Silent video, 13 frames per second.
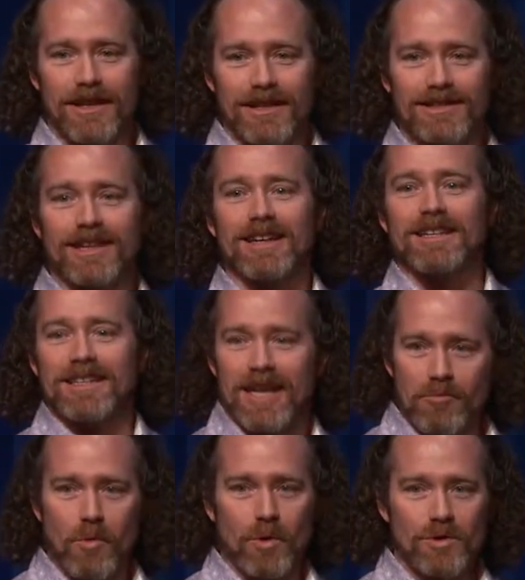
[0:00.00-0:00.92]
I decided to
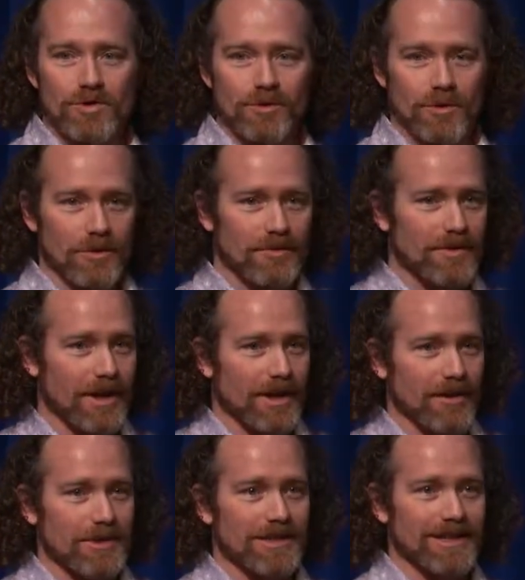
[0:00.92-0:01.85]
take more school,
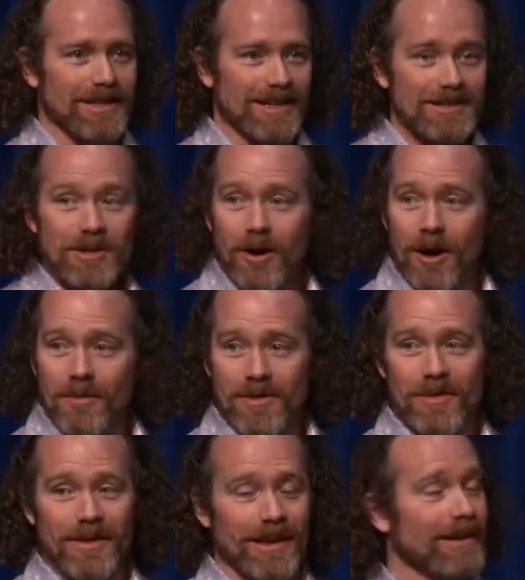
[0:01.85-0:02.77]
which I think is a
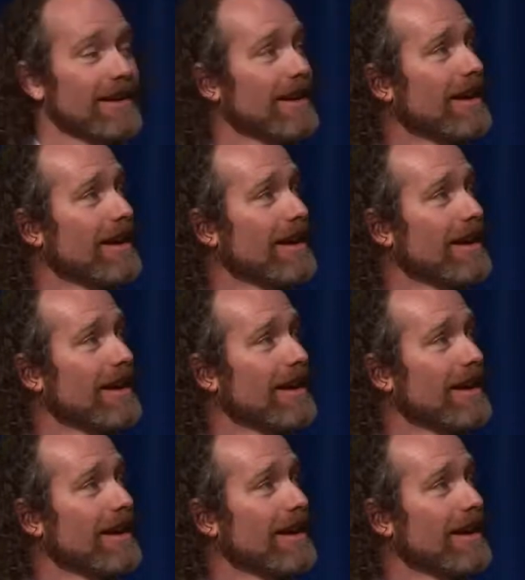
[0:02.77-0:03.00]
common thing.